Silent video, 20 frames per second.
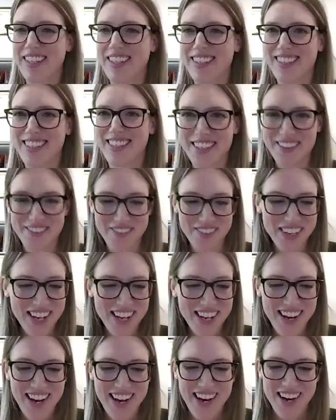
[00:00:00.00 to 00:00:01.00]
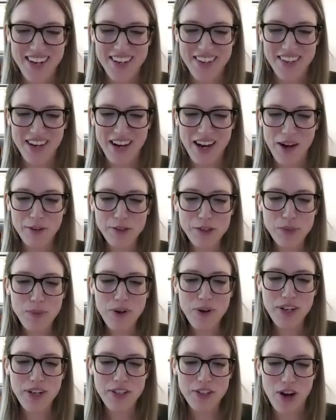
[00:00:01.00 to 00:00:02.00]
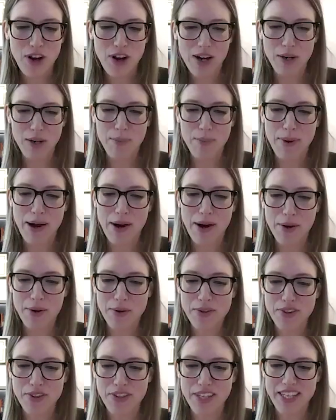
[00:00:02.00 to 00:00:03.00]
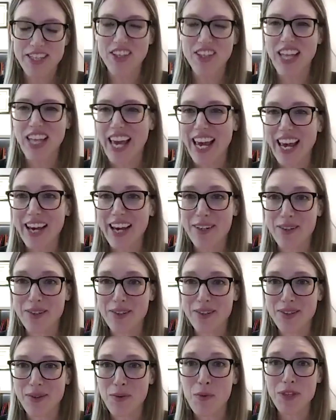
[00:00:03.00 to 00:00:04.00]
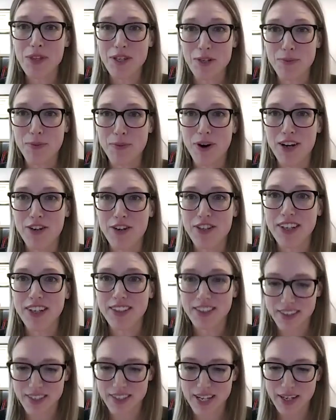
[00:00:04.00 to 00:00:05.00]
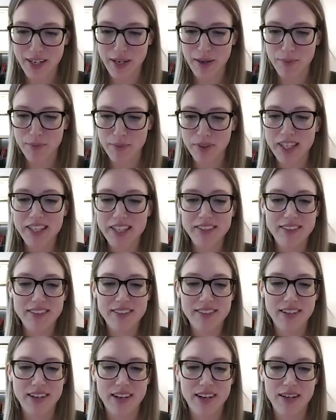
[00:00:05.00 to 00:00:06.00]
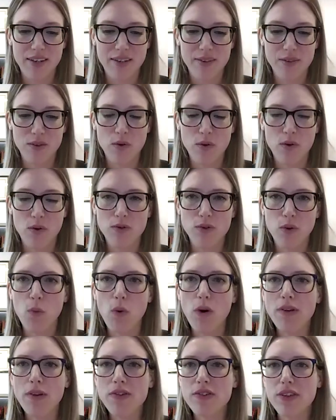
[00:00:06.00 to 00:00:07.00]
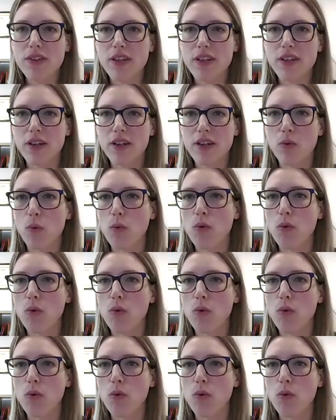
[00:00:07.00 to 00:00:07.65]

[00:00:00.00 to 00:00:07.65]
thanks, Steve. I also want to talk about the land where these projects are taking place. So once the